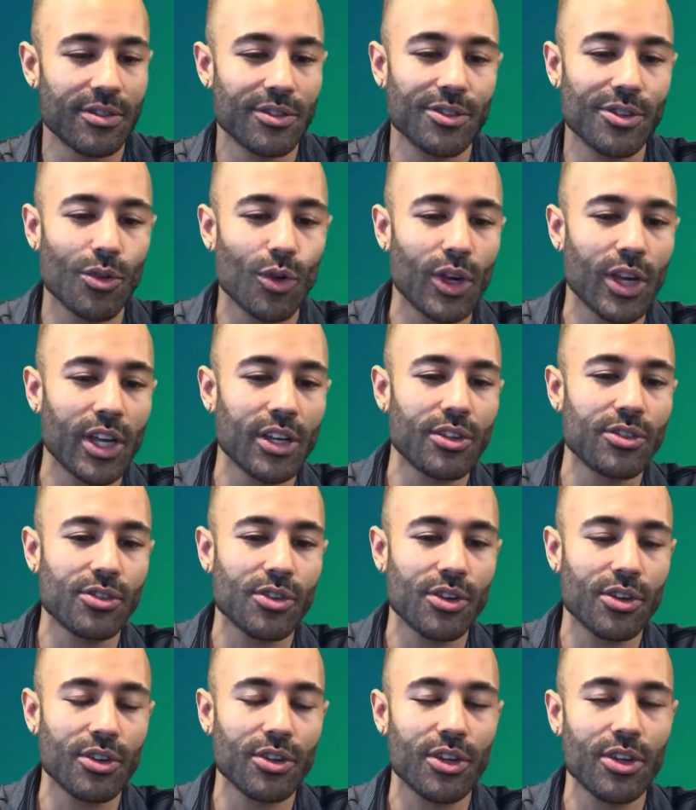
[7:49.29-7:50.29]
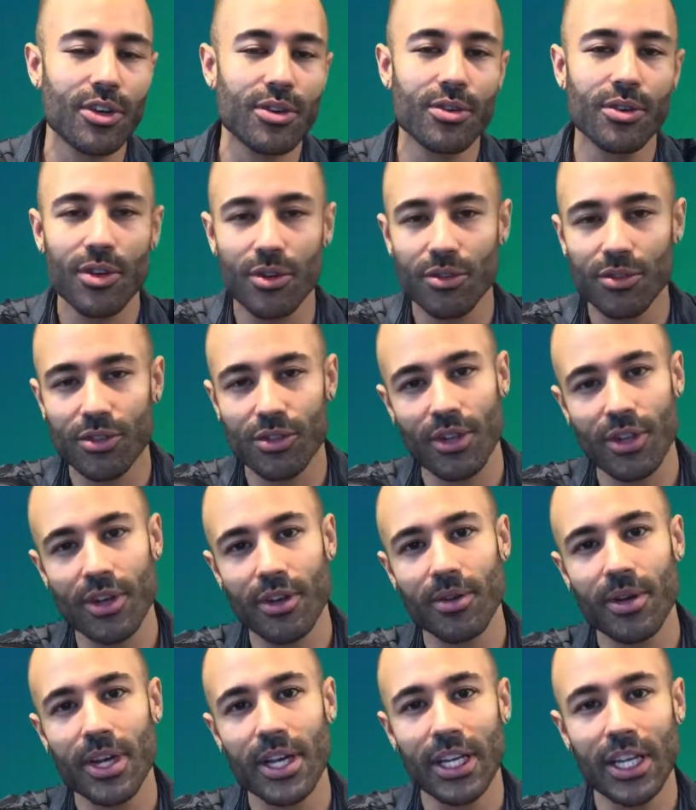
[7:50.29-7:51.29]
So again, start low, go
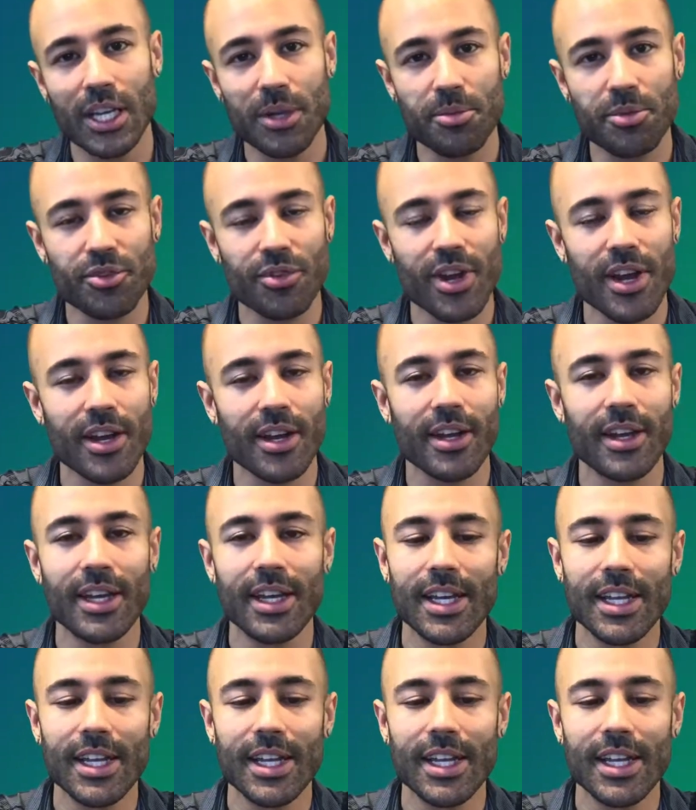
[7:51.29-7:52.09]
slow, keep track.